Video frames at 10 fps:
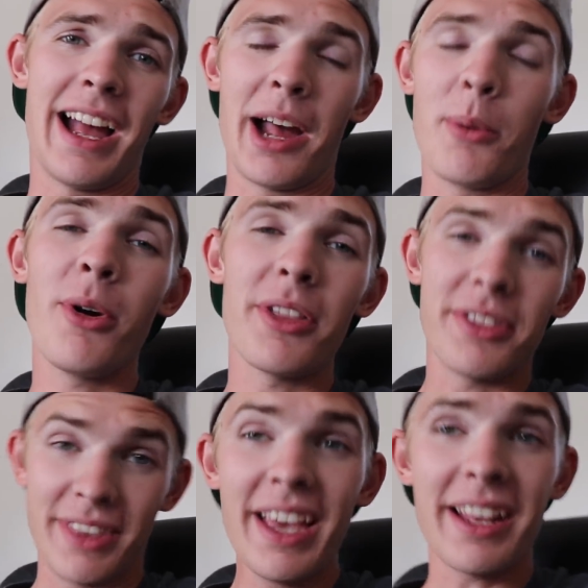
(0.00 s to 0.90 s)
I
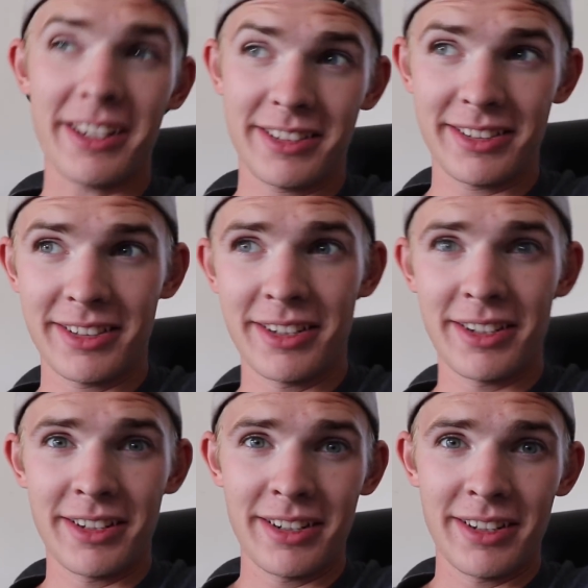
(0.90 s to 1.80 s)
want this
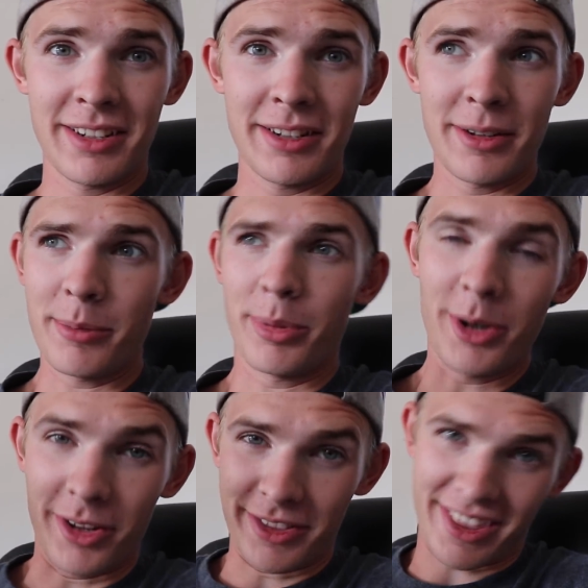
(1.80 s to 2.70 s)
put
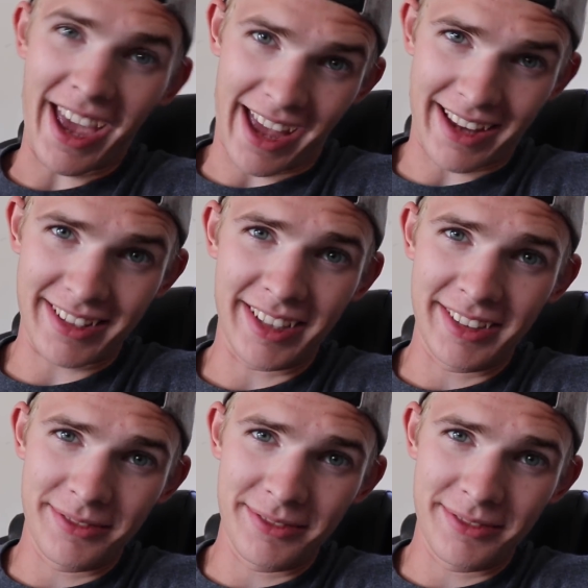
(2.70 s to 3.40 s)
on that.